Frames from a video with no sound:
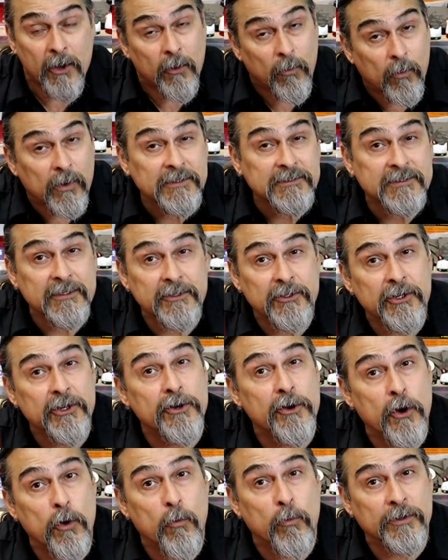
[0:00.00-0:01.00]
Once you
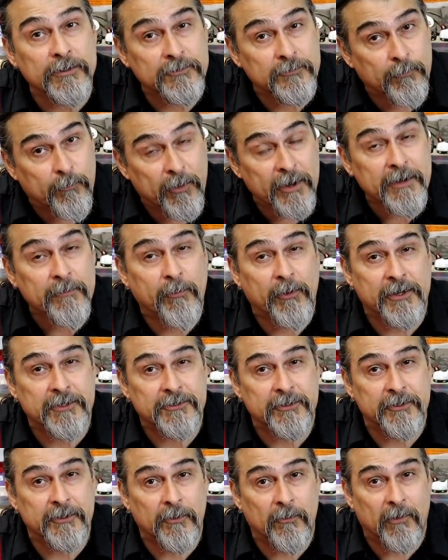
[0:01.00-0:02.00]
know what spring
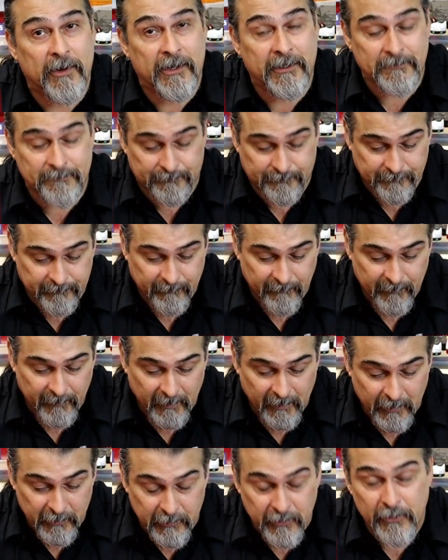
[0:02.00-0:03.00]
pressure you want,
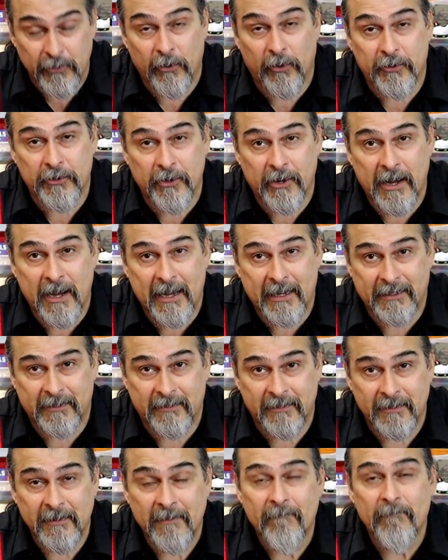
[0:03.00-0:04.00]
you know your height.